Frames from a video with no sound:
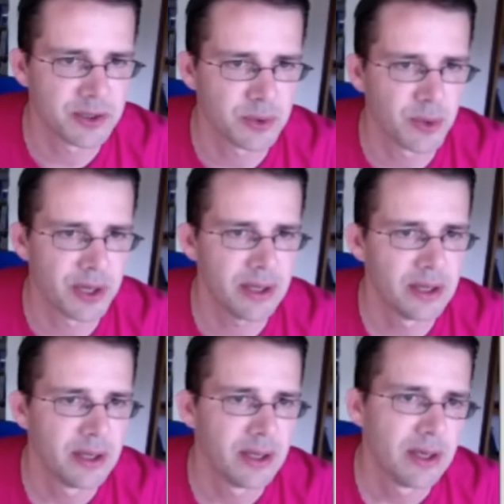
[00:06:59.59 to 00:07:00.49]
away.
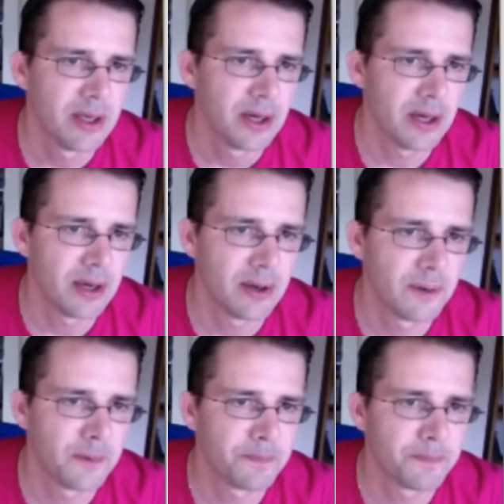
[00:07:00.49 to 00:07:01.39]

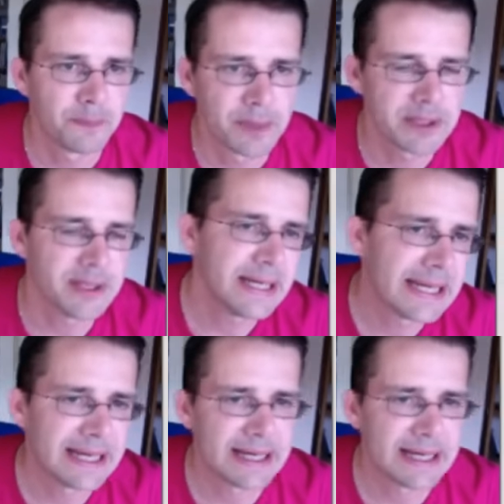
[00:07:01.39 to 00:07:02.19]
Um, but he can